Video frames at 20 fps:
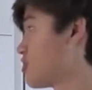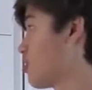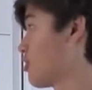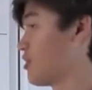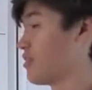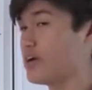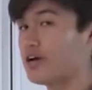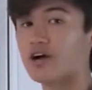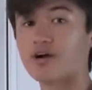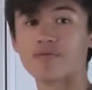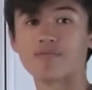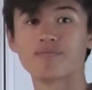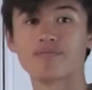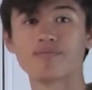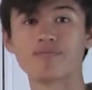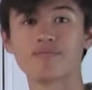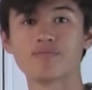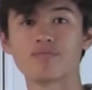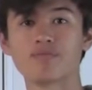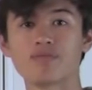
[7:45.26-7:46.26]
are there?
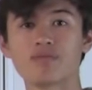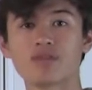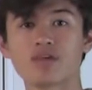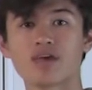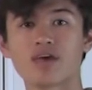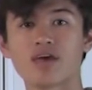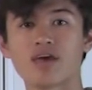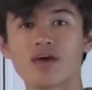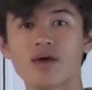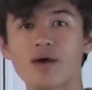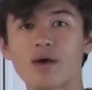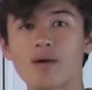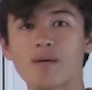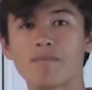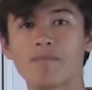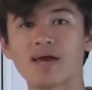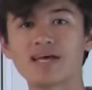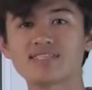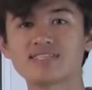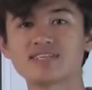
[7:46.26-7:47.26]

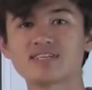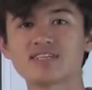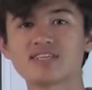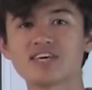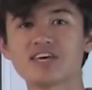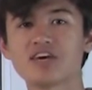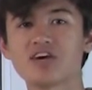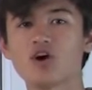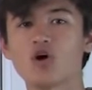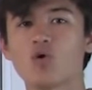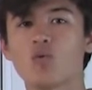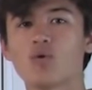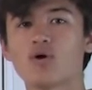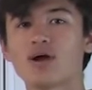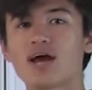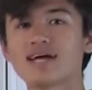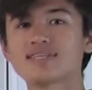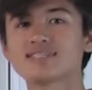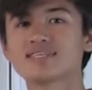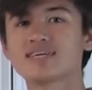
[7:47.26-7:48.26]
Basically,
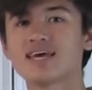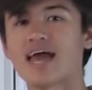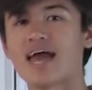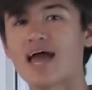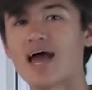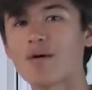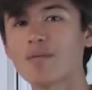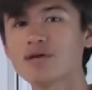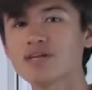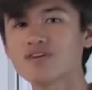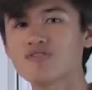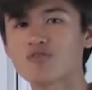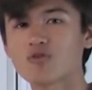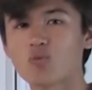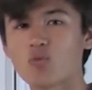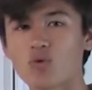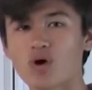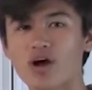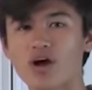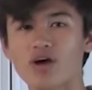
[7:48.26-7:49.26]
you're asking me how many
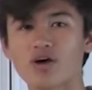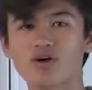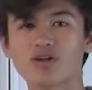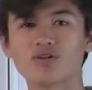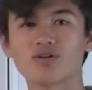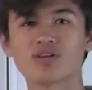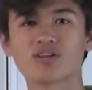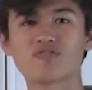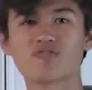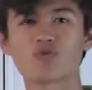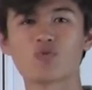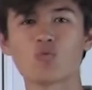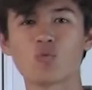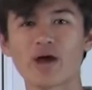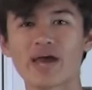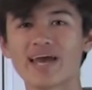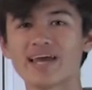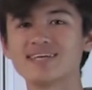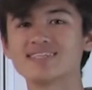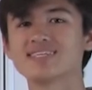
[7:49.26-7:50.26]
different
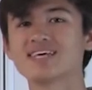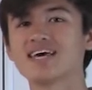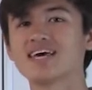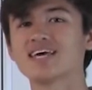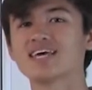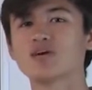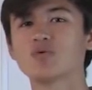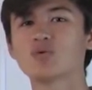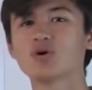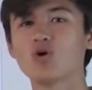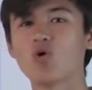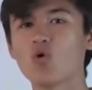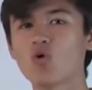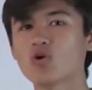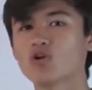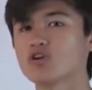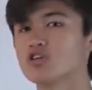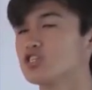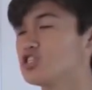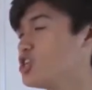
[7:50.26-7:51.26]
ways can we
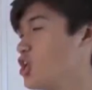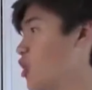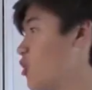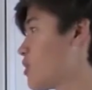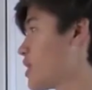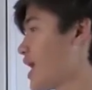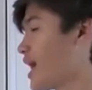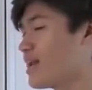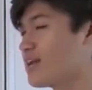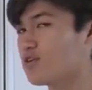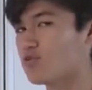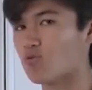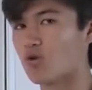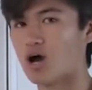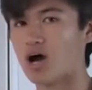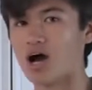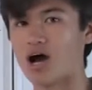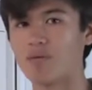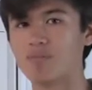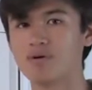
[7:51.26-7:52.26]
order Joe, Ken, and
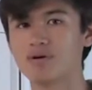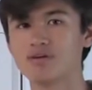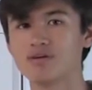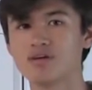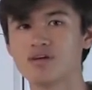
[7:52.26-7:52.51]
Rob?